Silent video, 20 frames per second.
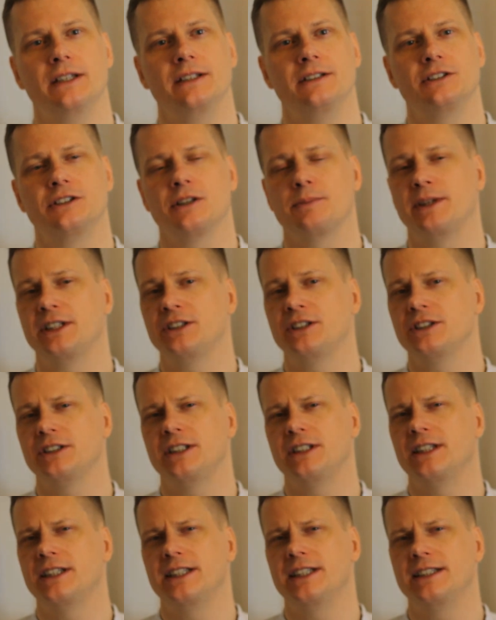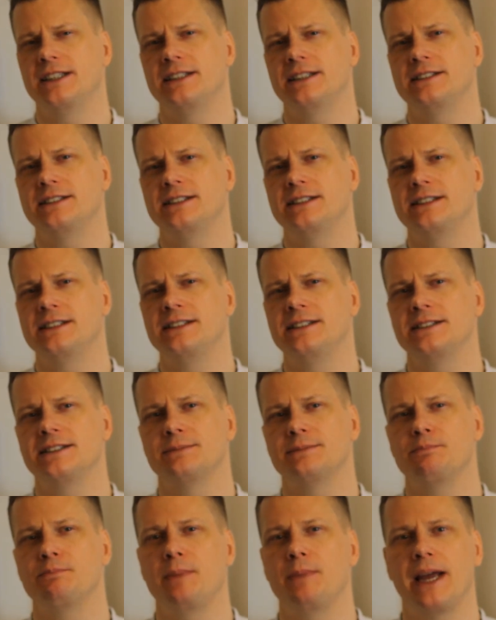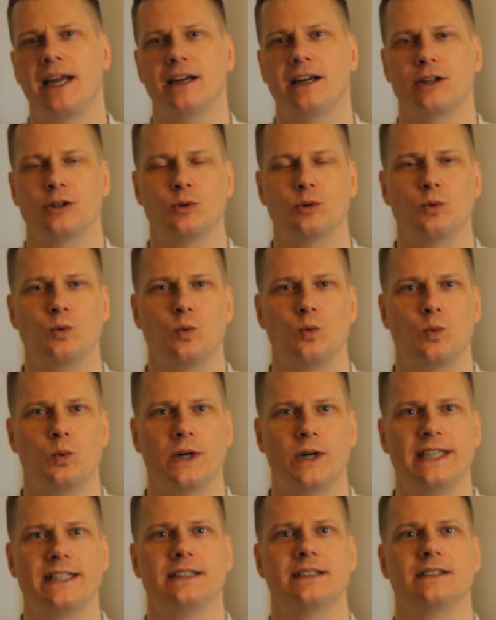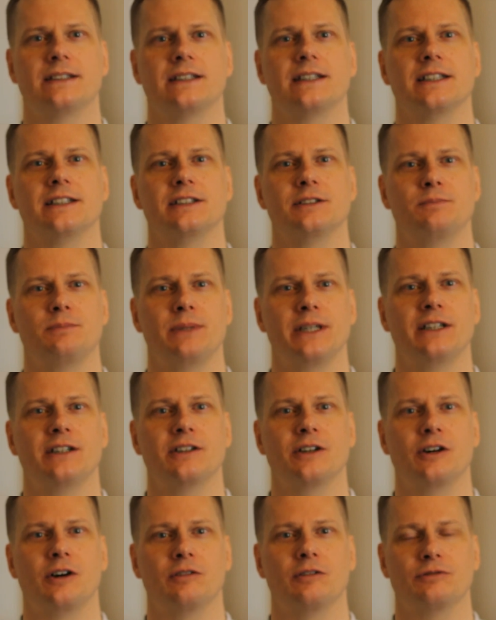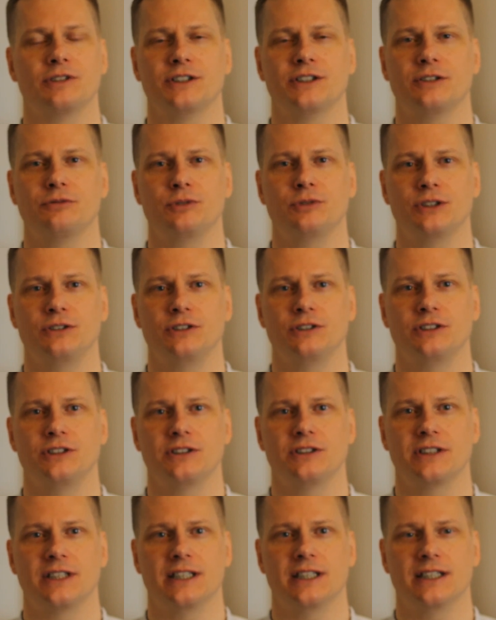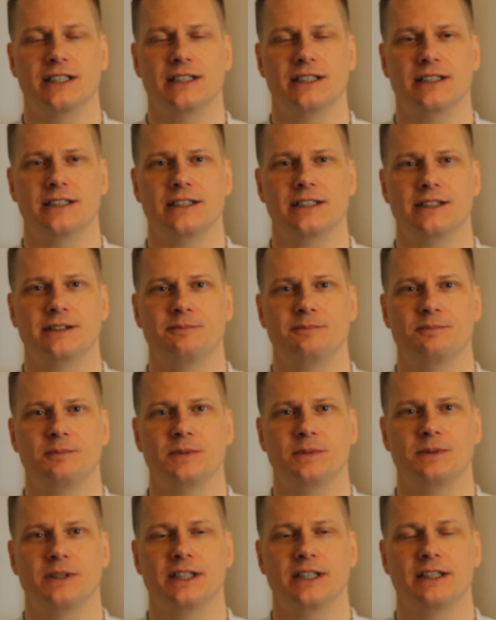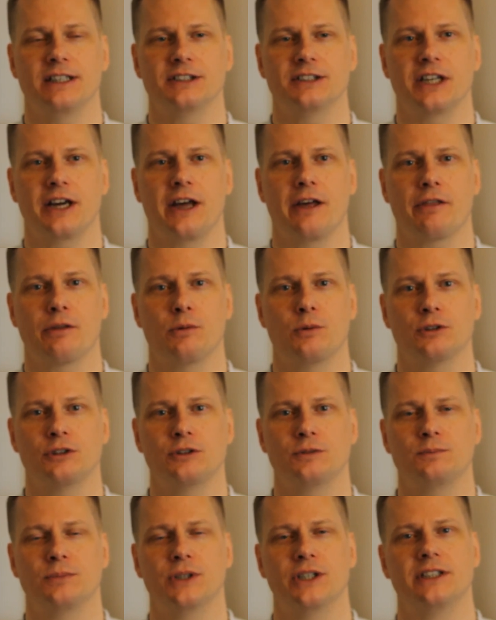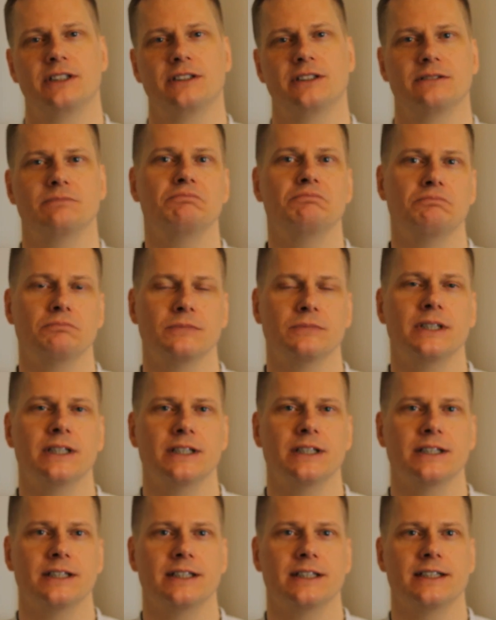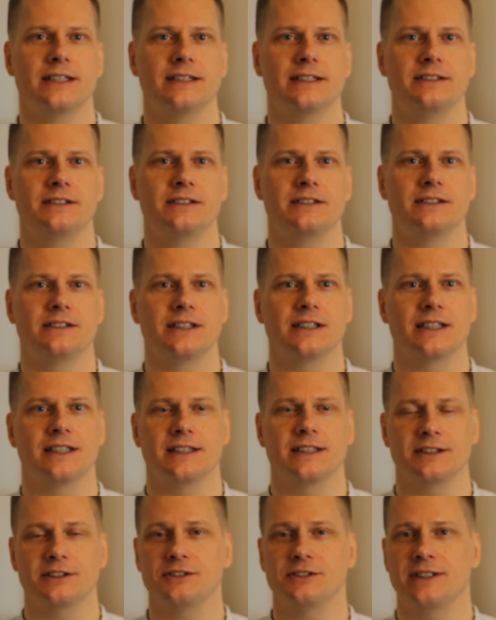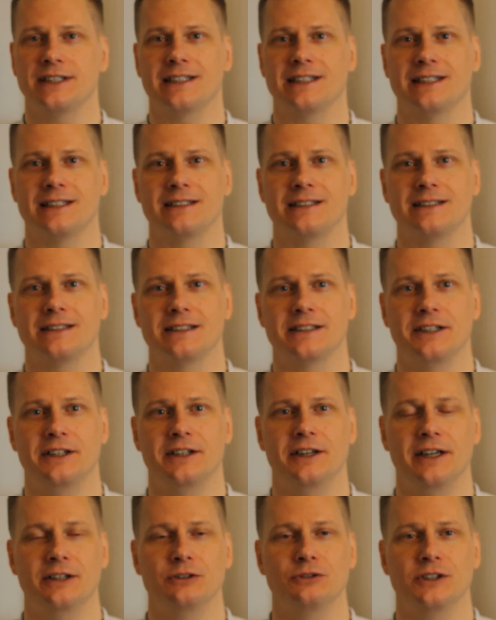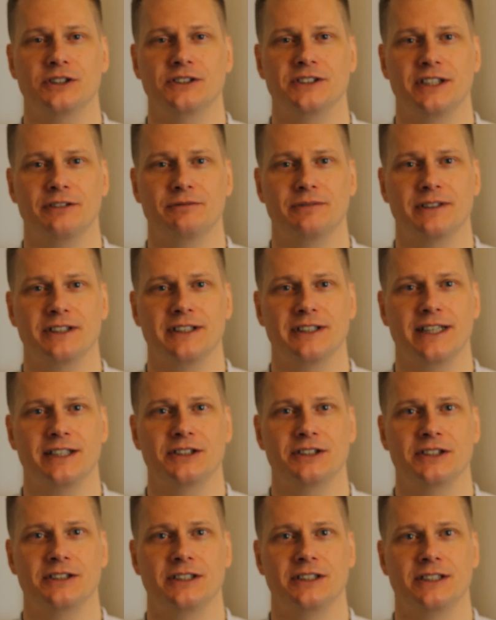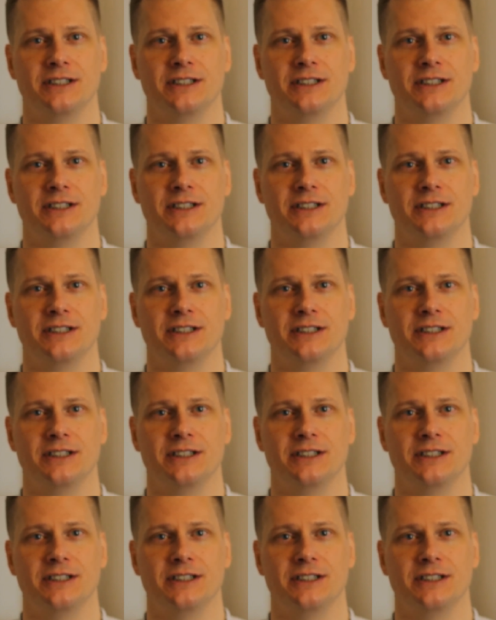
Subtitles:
summation it didn't make quite as big of a difference as I thought, but it is still an interesting variation.